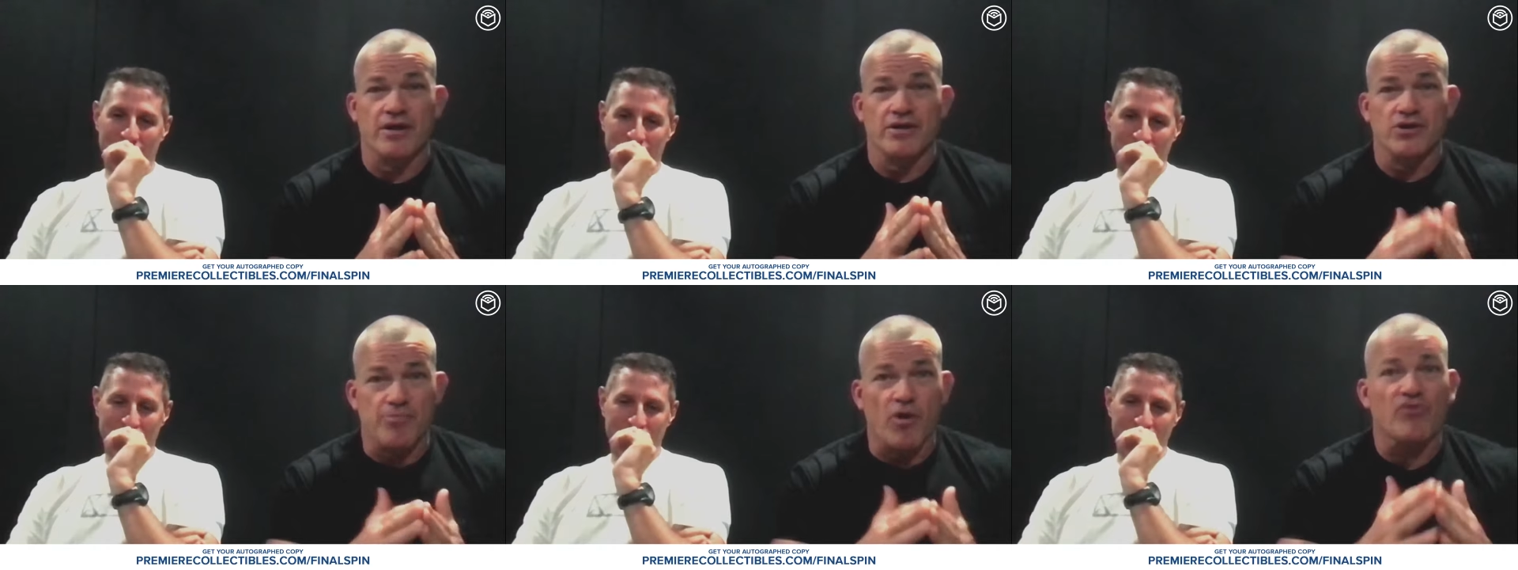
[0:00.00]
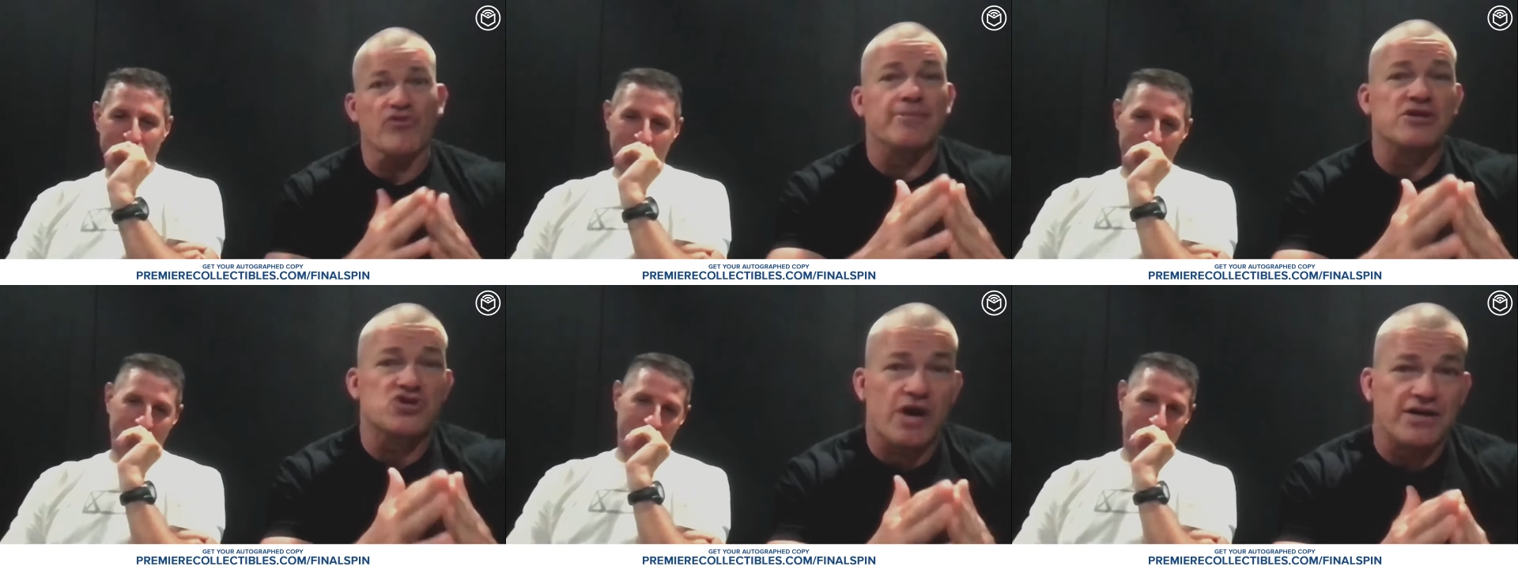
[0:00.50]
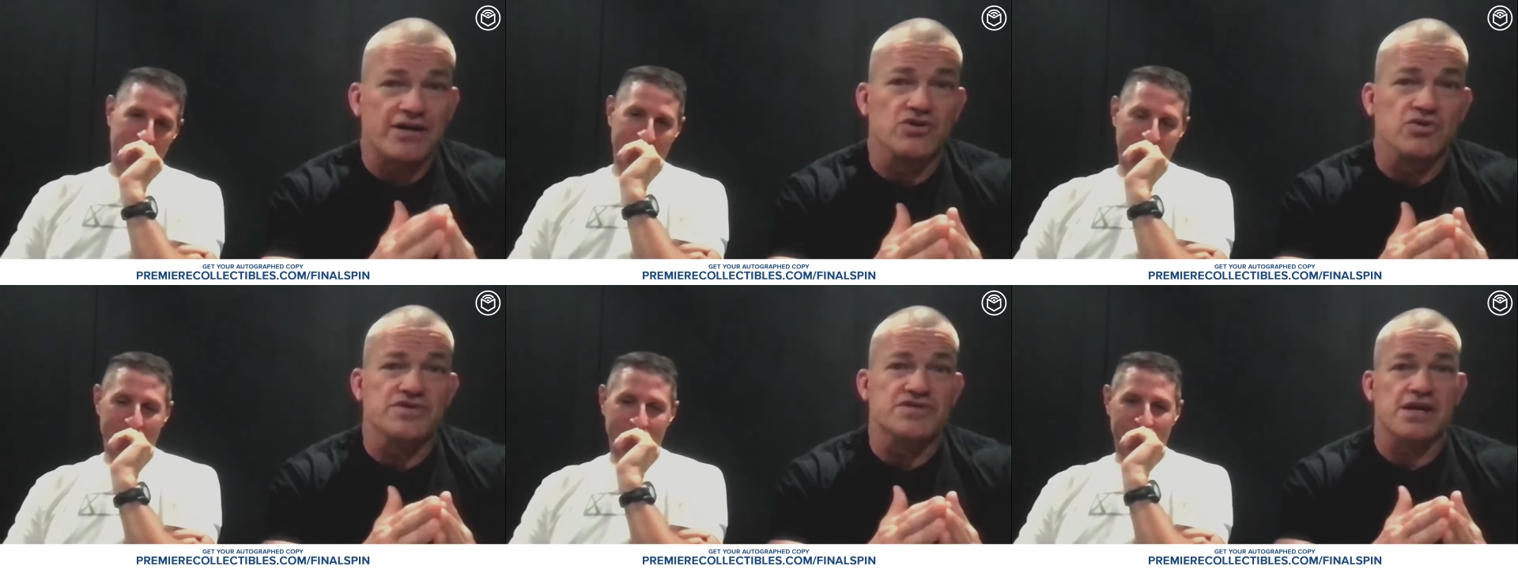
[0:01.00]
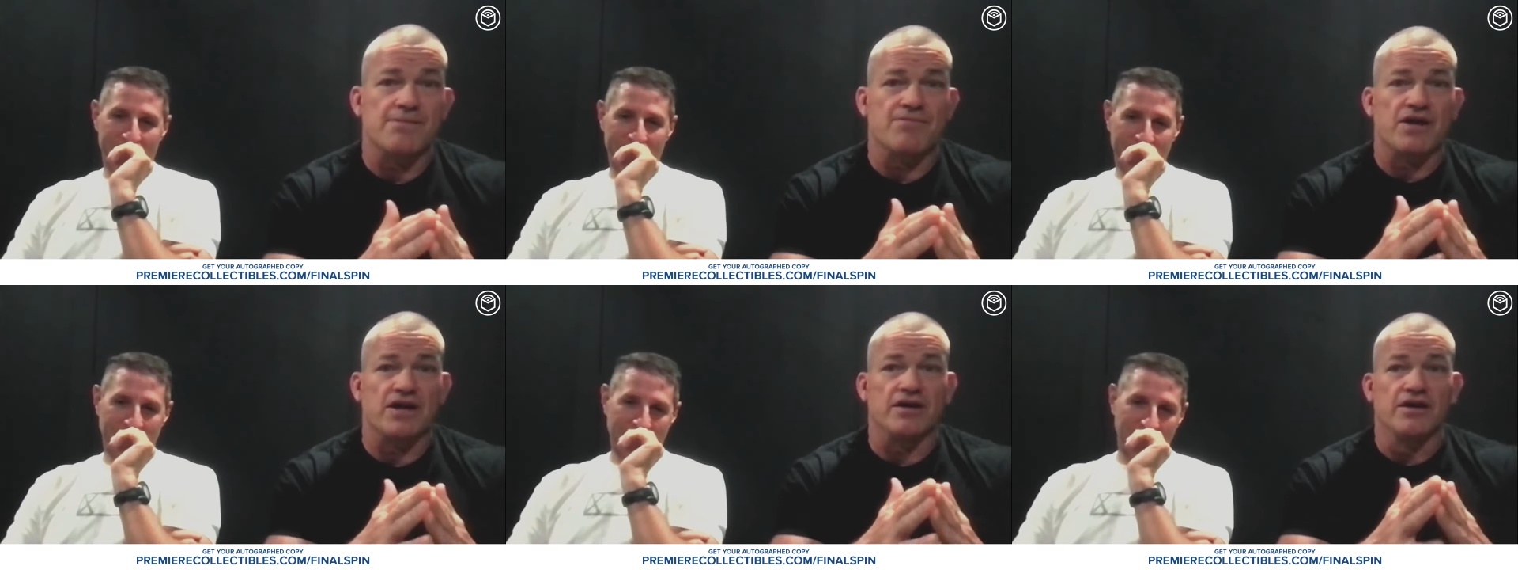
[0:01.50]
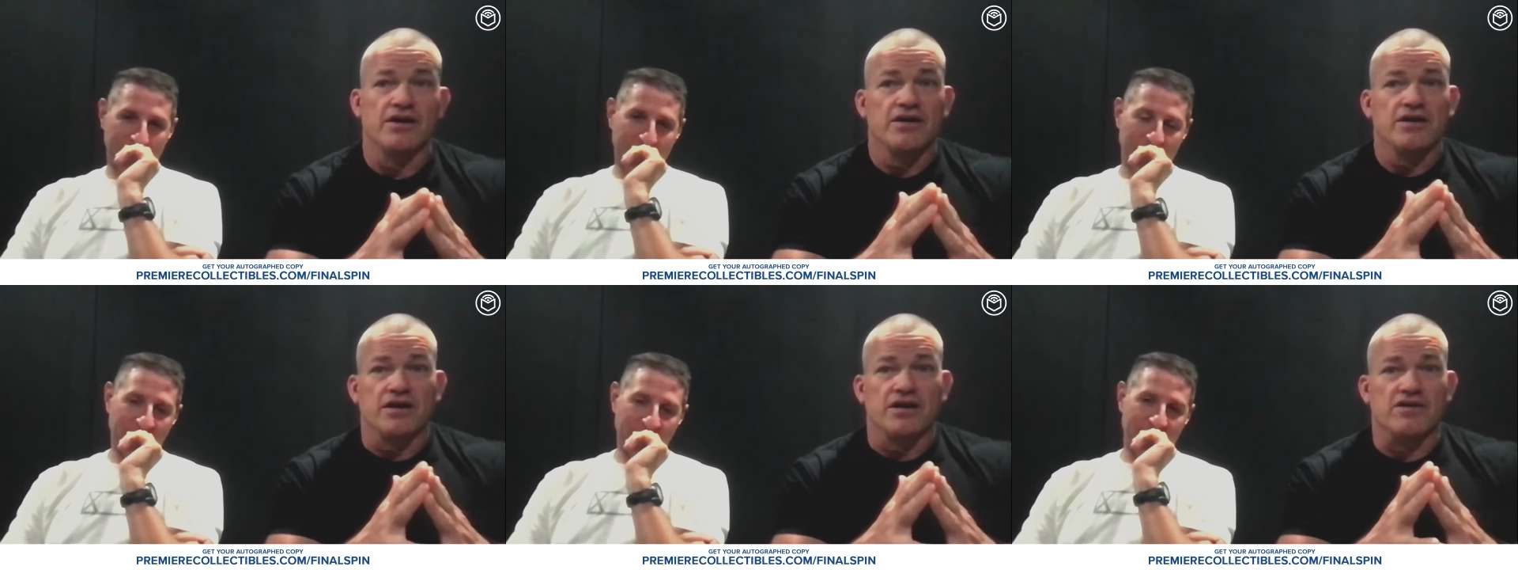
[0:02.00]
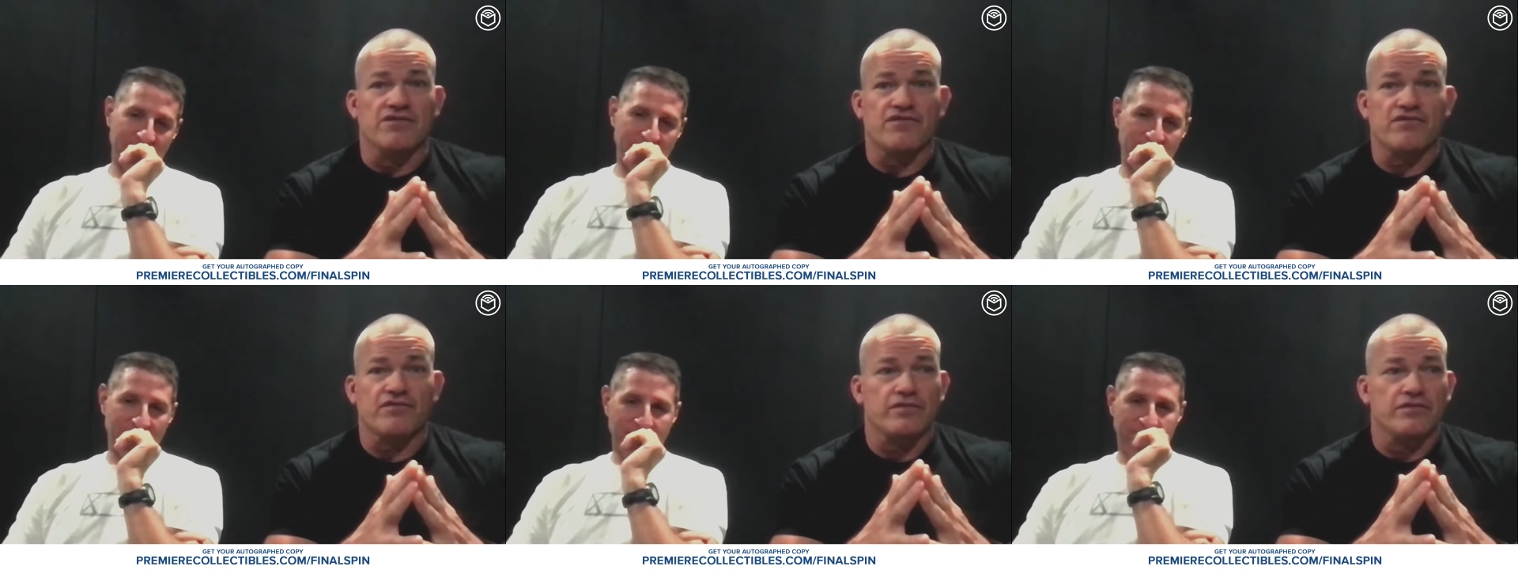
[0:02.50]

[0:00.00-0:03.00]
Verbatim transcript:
Speaker 1: you both got to be trying to do the same thing if